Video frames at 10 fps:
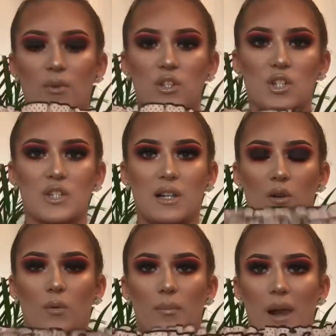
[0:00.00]
with just a
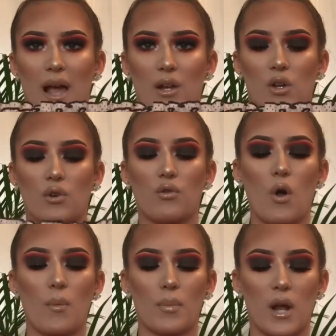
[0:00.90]
little black
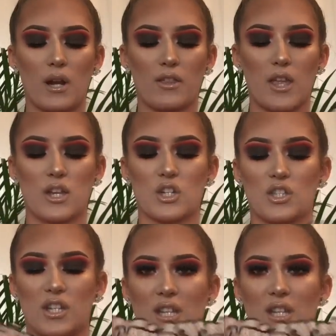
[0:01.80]
crop kind of thing. Just a